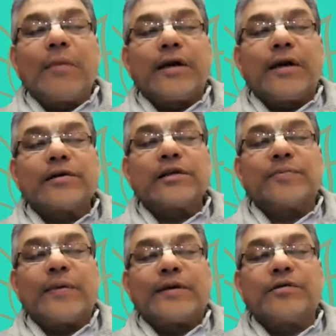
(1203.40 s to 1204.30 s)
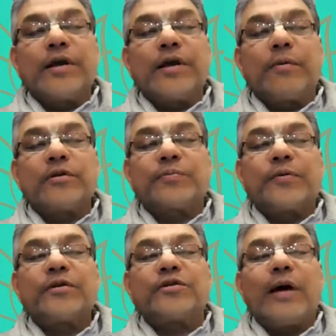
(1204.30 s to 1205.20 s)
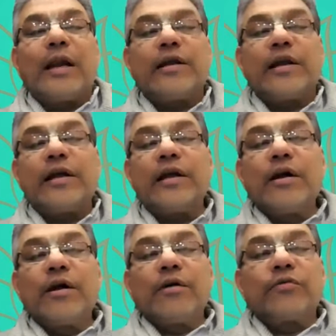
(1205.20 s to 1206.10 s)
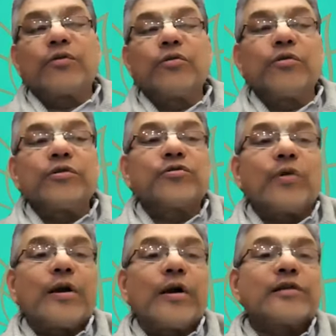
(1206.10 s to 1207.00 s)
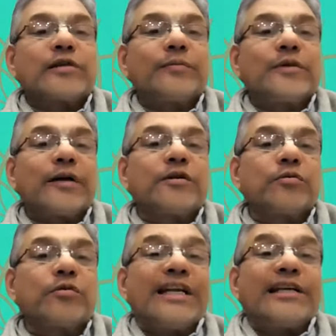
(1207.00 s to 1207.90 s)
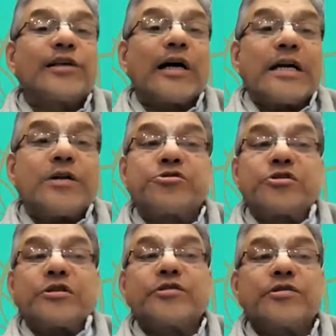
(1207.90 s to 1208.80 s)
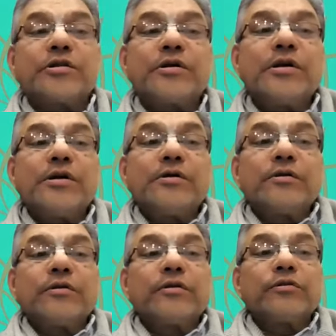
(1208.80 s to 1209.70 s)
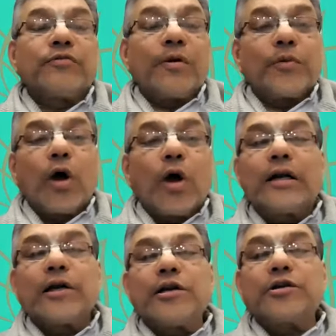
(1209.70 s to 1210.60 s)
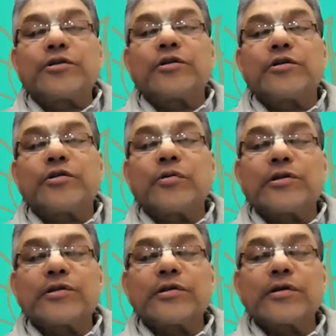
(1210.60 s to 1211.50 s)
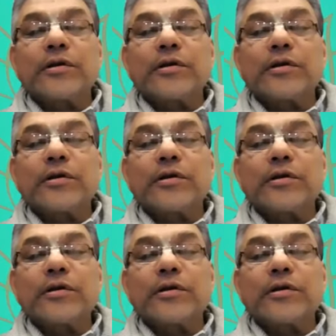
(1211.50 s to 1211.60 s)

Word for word: matters, especially about spirituality, for those who are not subject to these conditions from non conditioned souls.